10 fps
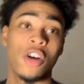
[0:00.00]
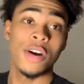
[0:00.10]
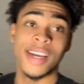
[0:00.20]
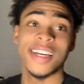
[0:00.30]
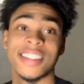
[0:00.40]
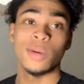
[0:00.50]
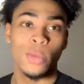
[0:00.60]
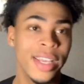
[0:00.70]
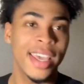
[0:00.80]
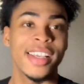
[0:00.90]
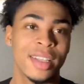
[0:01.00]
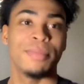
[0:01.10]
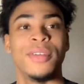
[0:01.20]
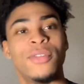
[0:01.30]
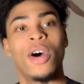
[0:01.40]
It's the weekends. I'm going to be
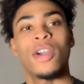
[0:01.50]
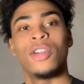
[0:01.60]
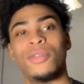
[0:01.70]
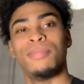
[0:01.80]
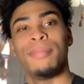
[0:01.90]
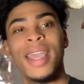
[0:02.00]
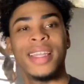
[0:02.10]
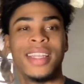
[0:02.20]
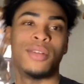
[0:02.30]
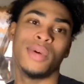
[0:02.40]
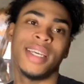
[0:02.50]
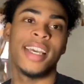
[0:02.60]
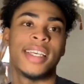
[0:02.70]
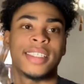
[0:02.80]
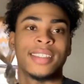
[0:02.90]
vlogging on mainly the weekends
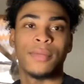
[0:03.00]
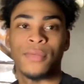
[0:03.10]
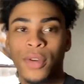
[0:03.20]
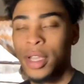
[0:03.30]
because I'm free.